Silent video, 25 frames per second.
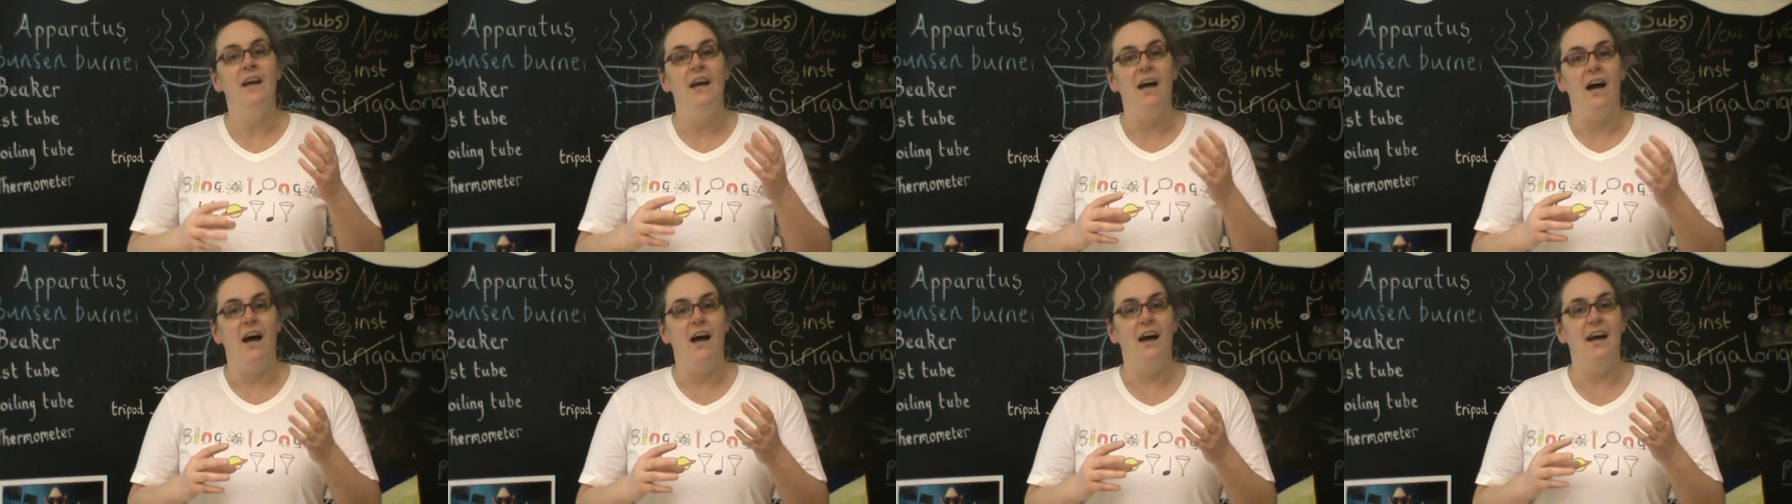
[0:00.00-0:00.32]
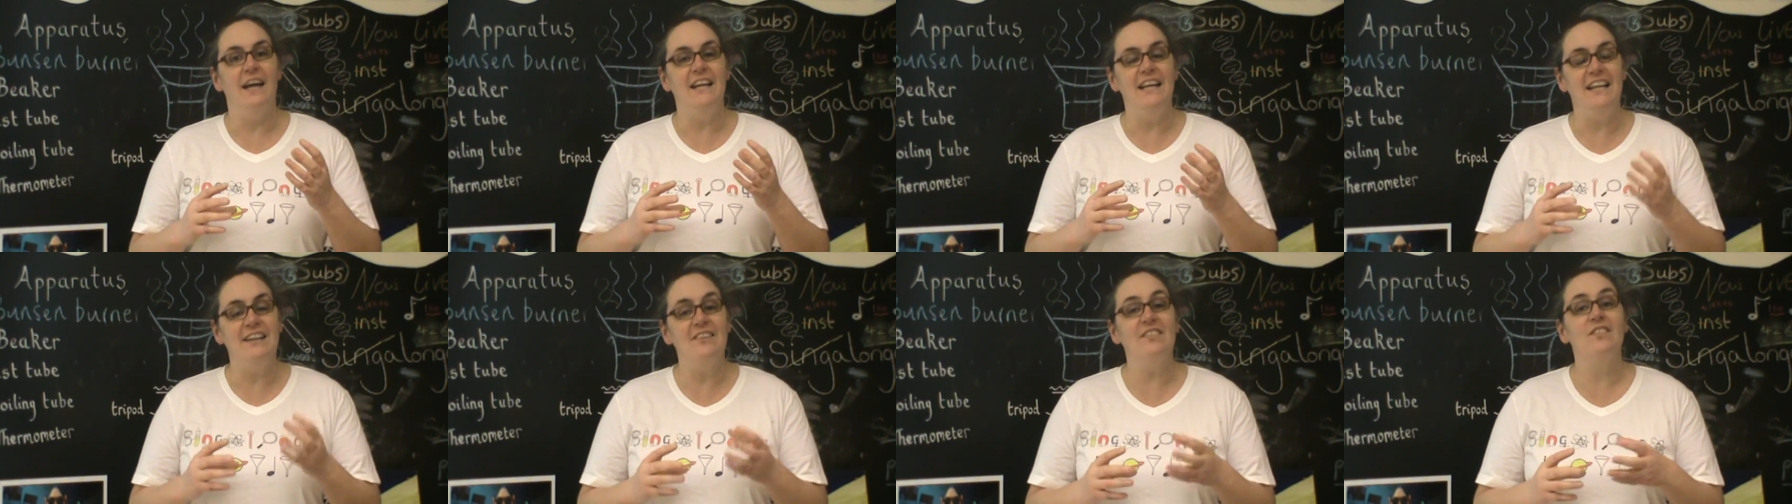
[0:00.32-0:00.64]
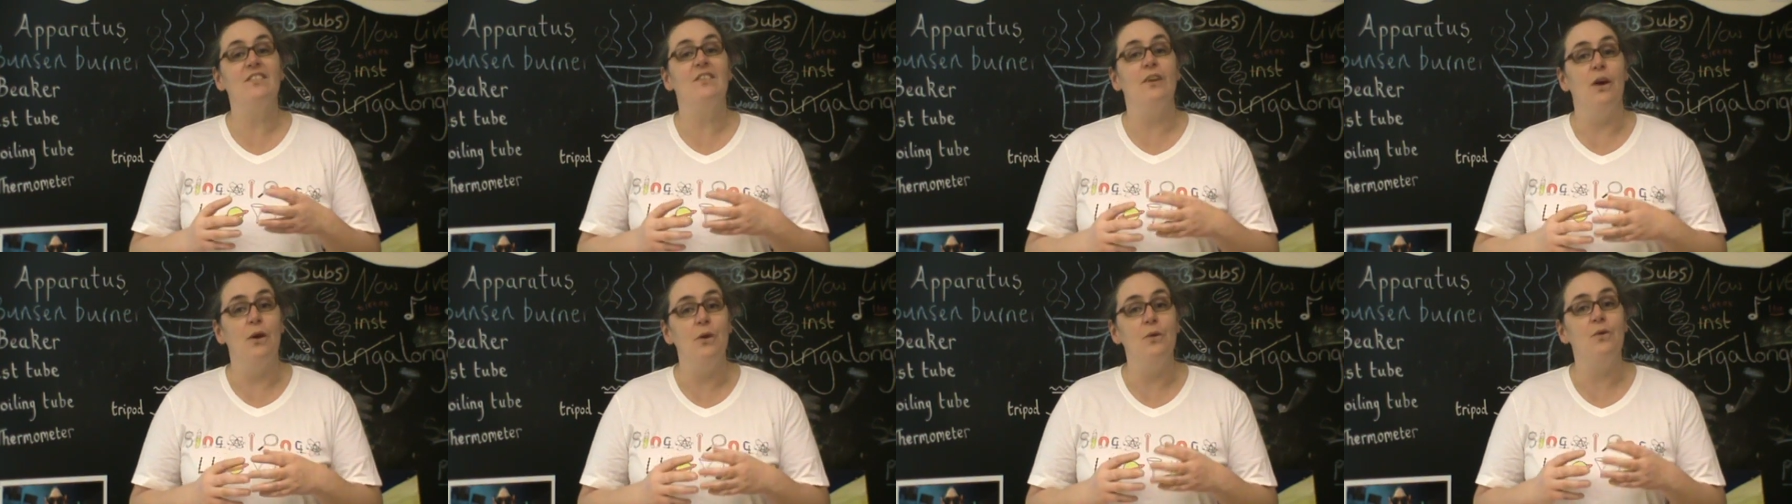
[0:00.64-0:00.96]
And it's
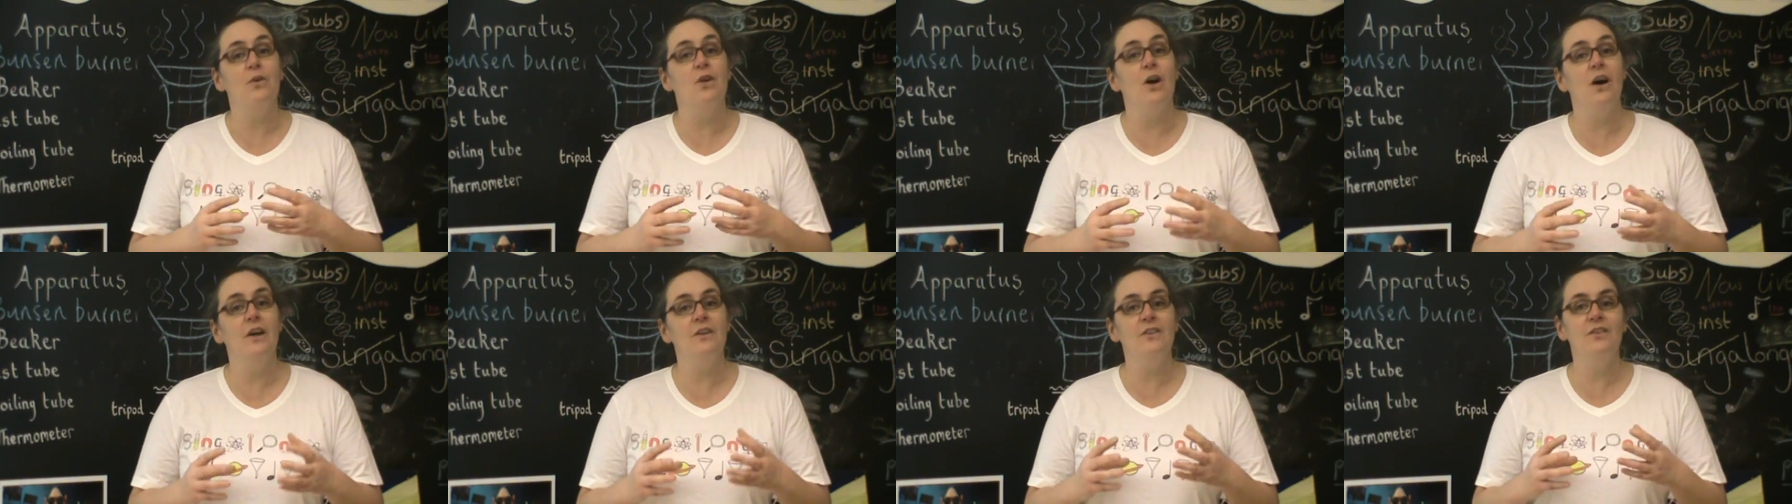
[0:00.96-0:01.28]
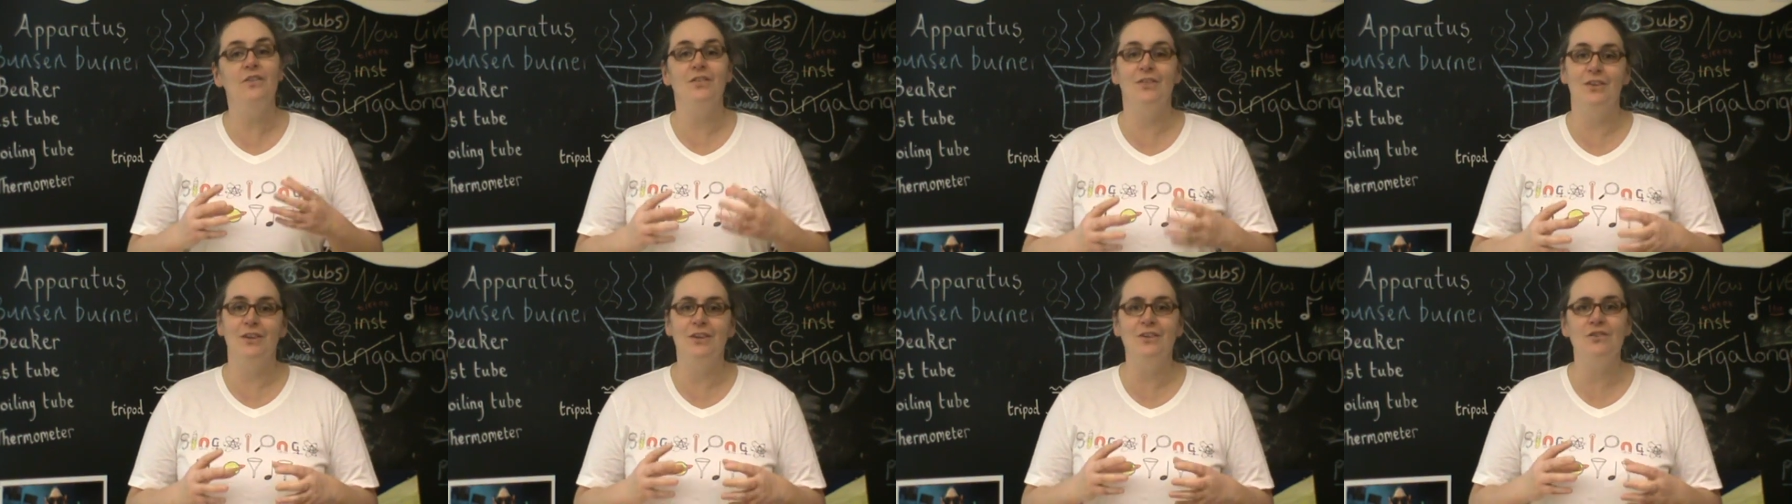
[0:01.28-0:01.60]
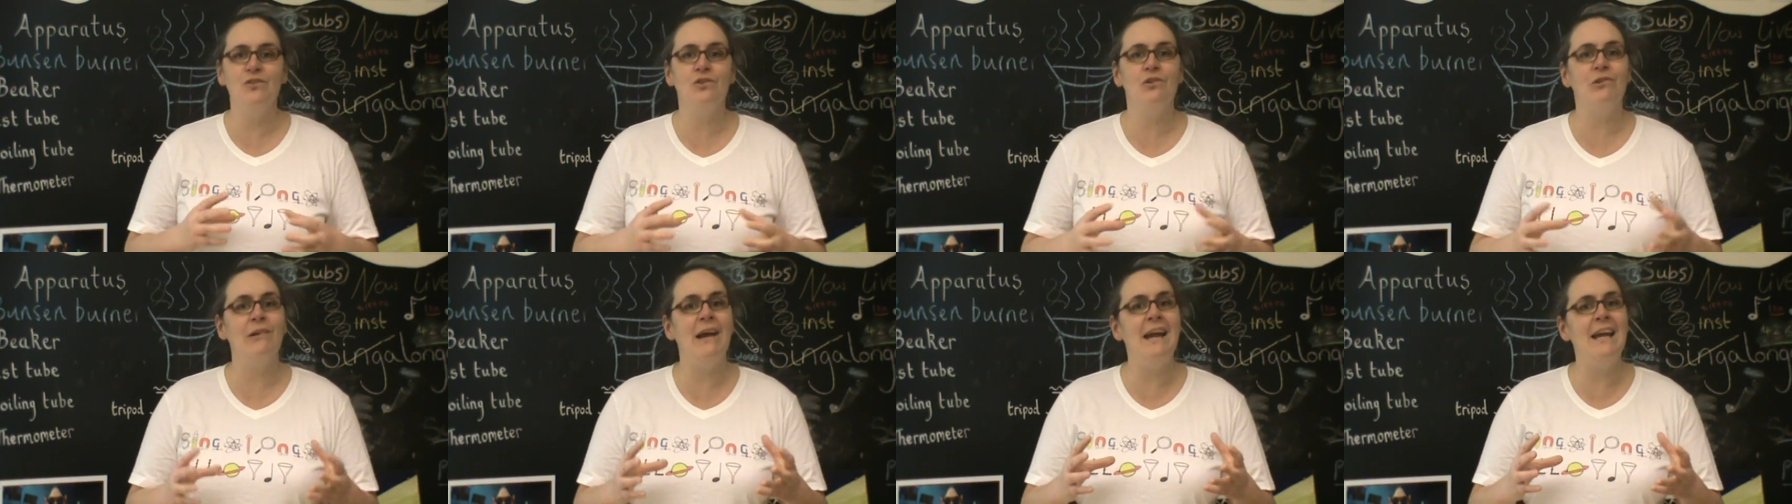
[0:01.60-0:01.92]
so
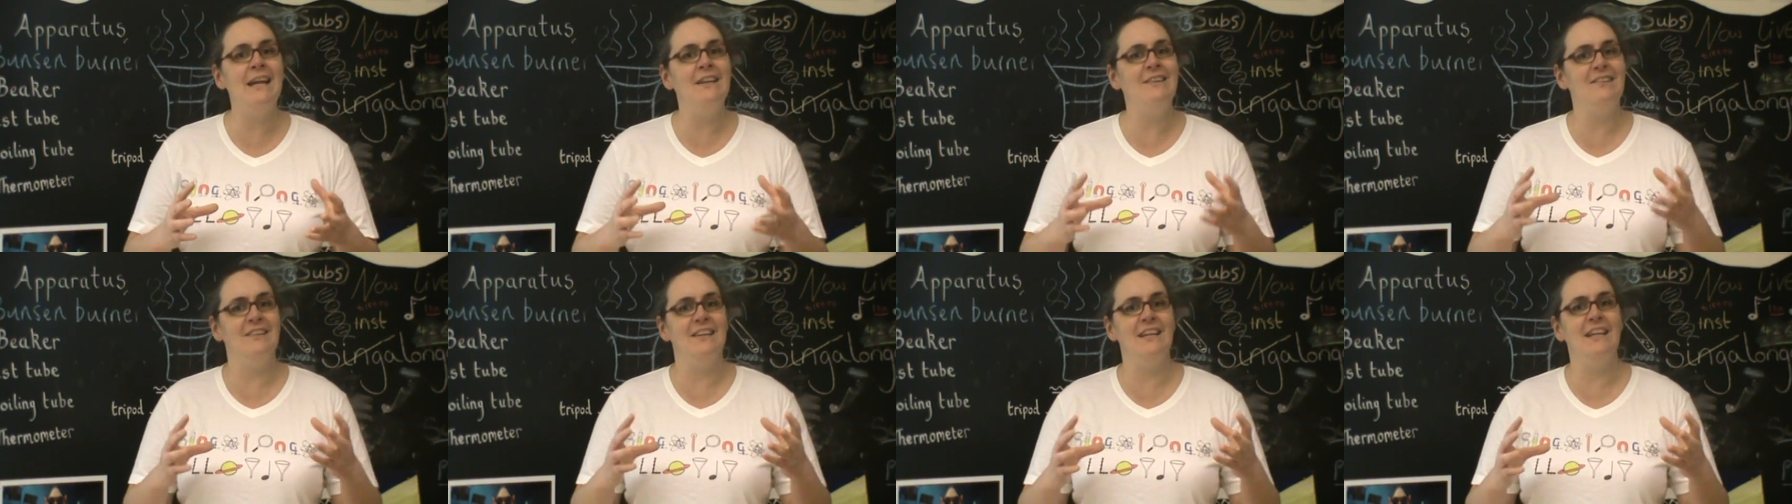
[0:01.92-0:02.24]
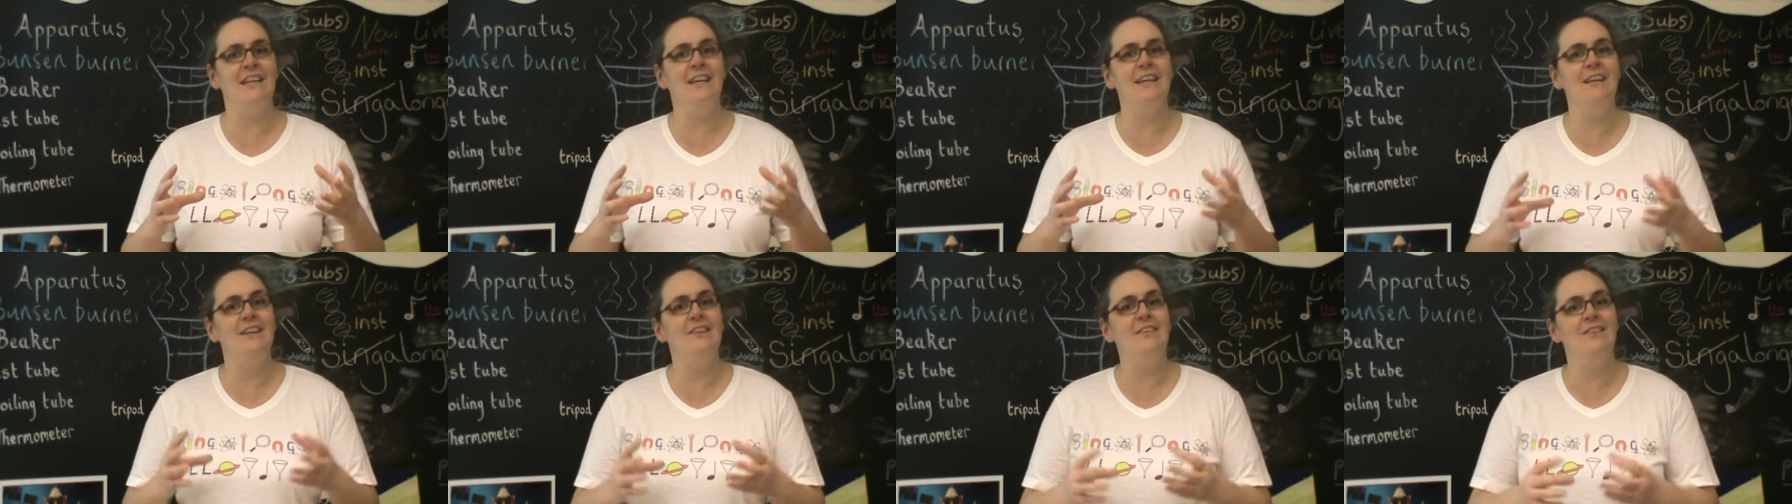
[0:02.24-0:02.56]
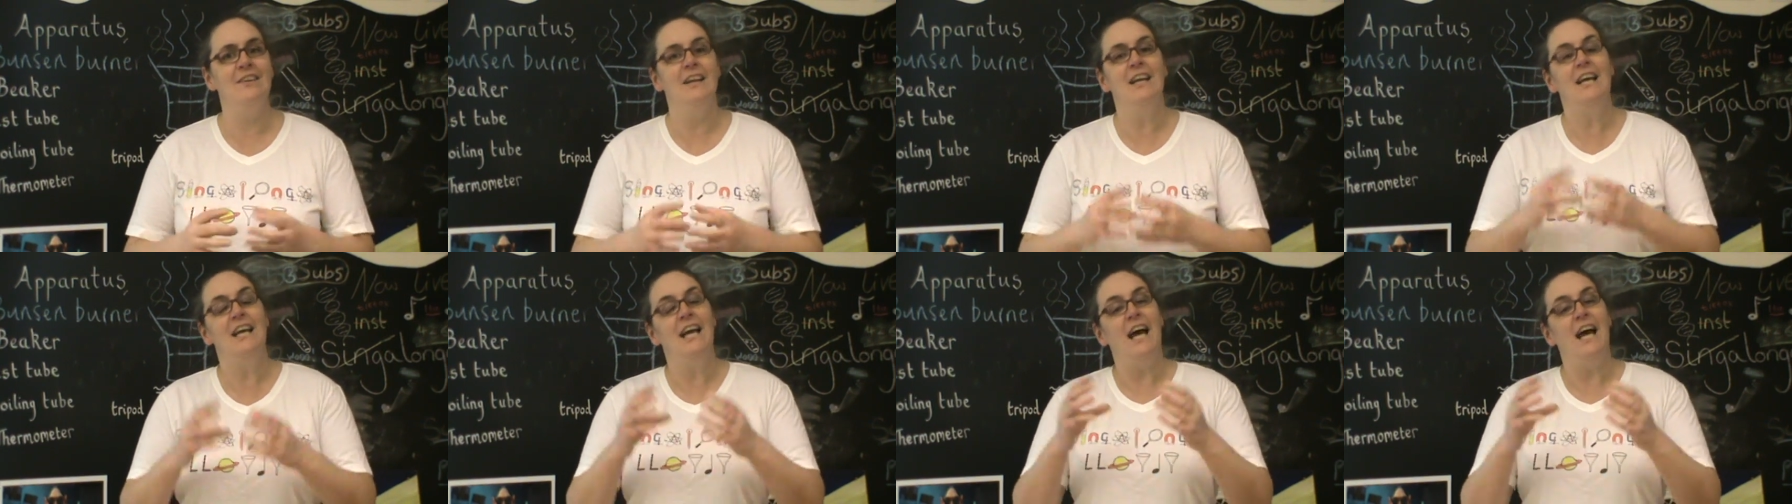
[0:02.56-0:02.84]
concentrated.